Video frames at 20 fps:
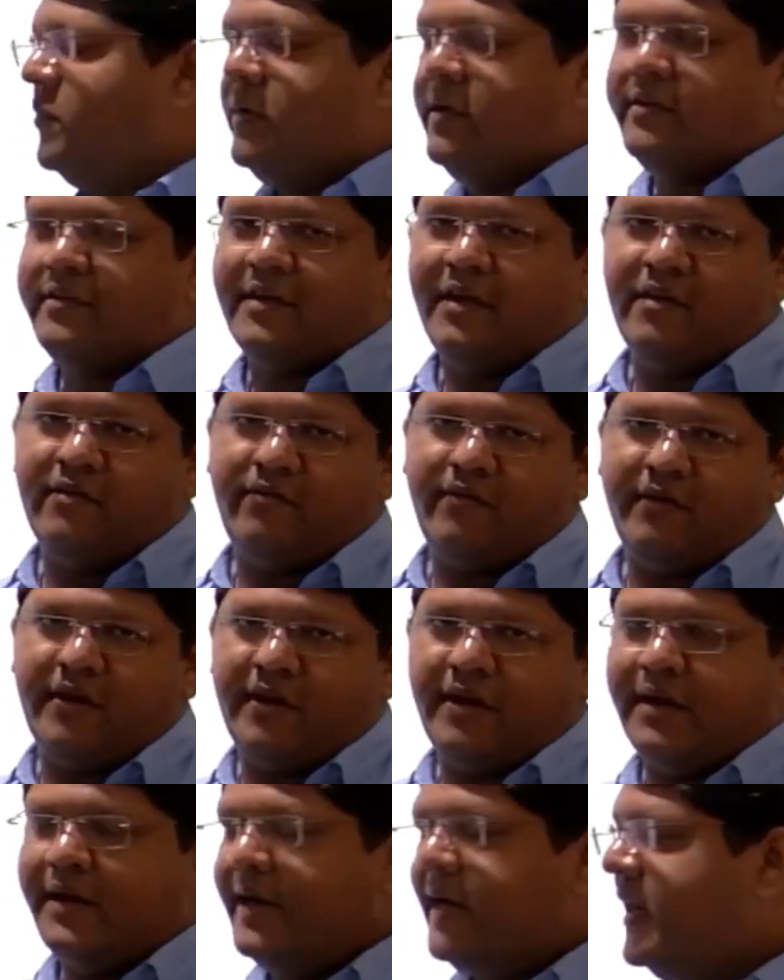plus
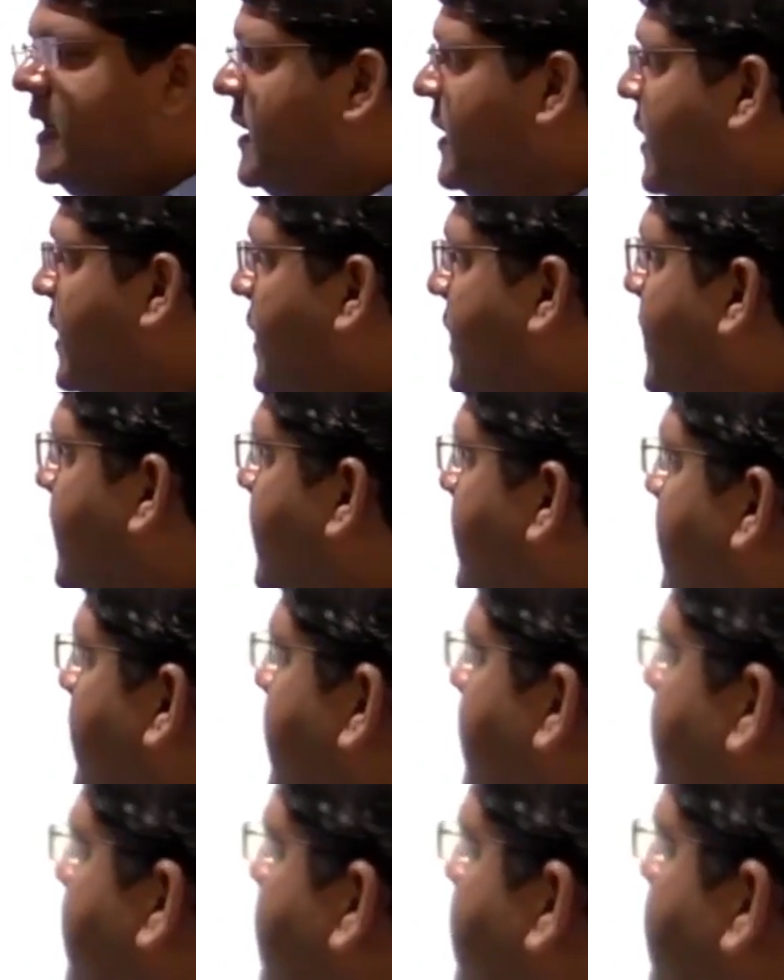alpha delta t.
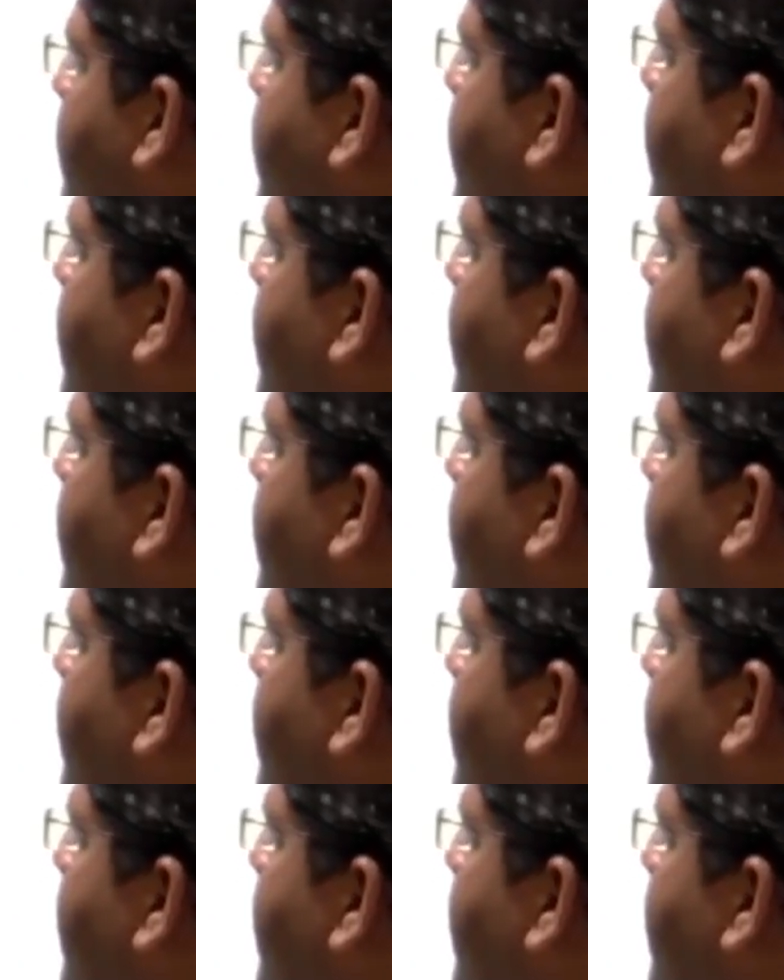This is